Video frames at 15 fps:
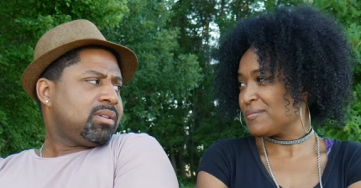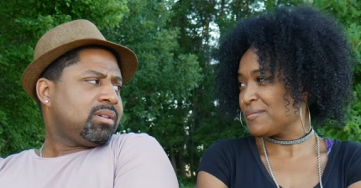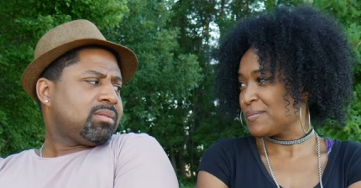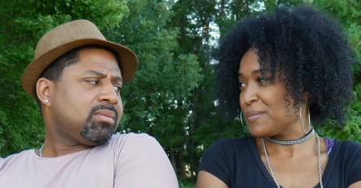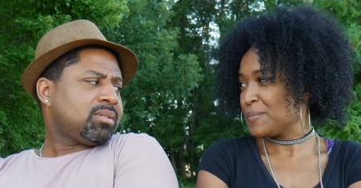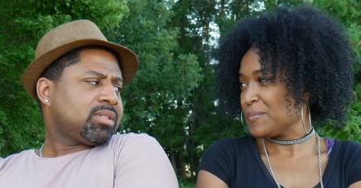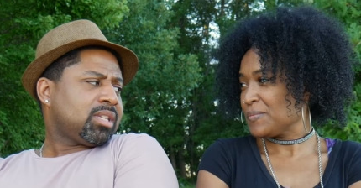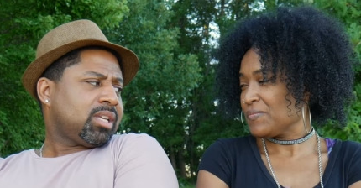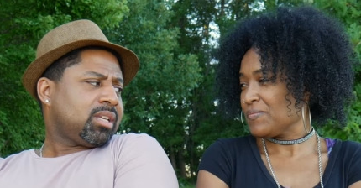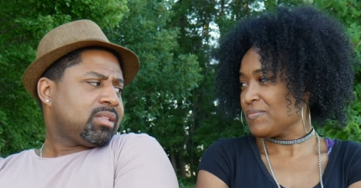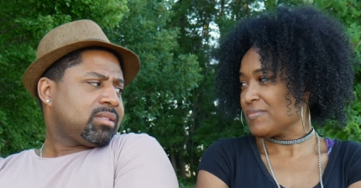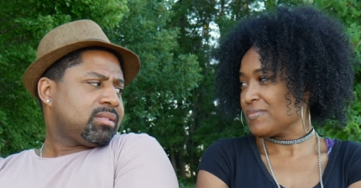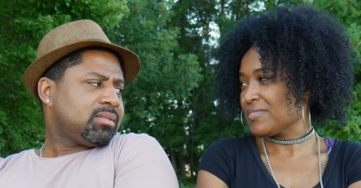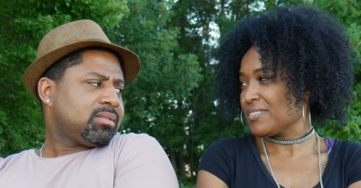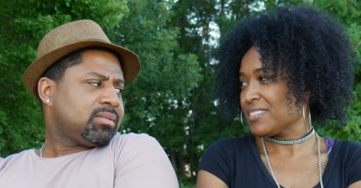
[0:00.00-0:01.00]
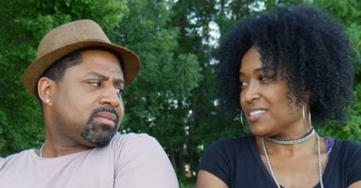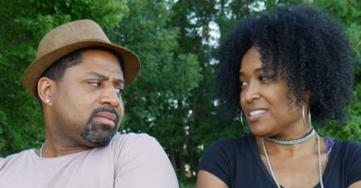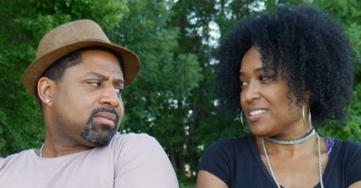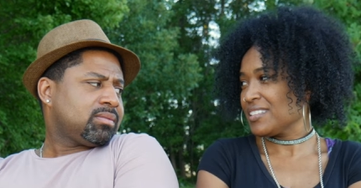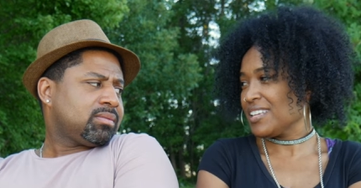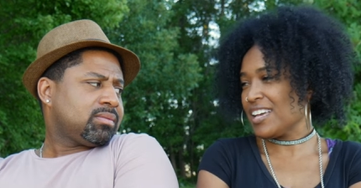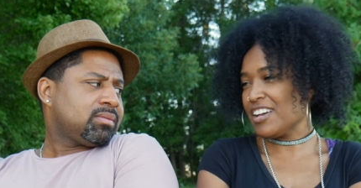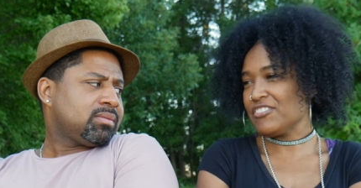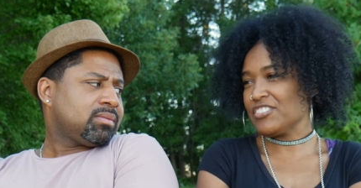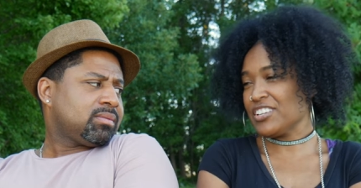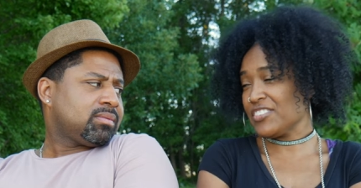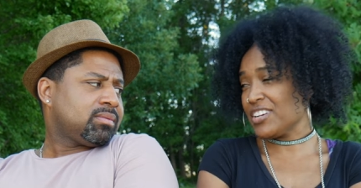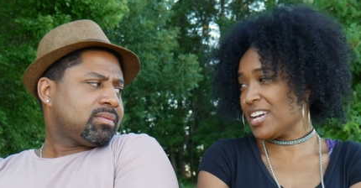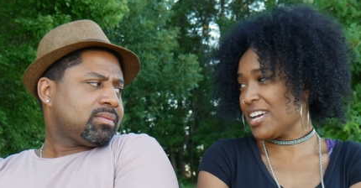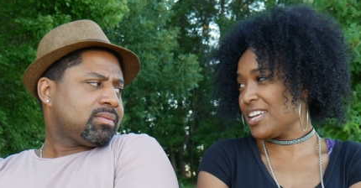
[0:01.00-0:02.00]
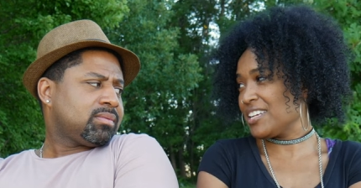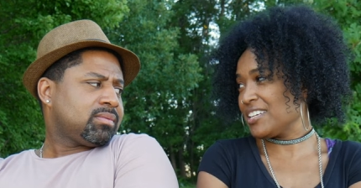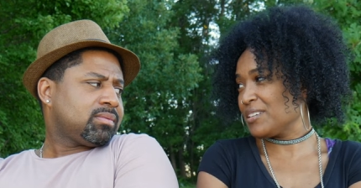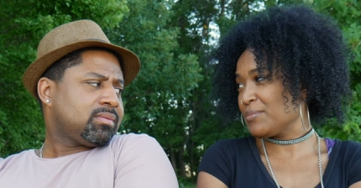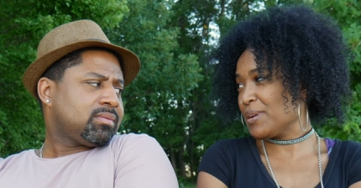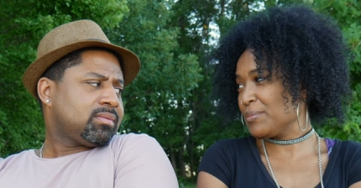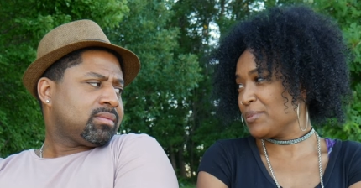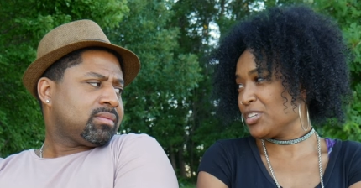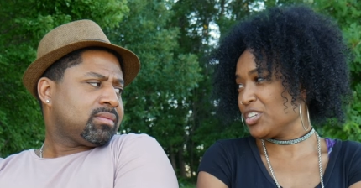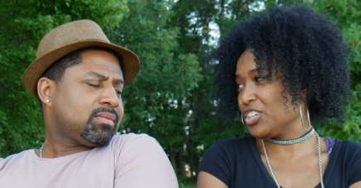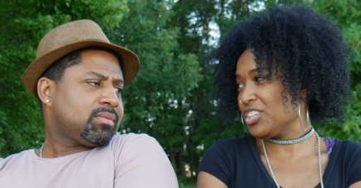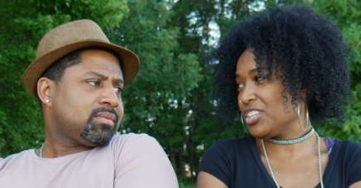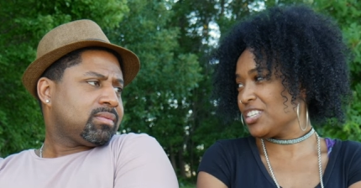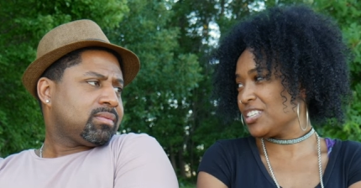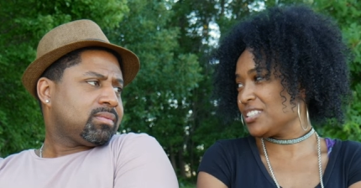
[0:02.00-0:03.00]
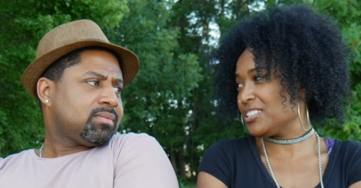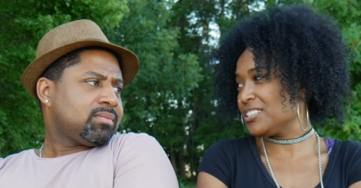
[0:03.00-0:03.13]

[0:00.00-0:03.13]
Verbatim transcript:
Speaker 1: You don't want that. I've never had it. It might be good.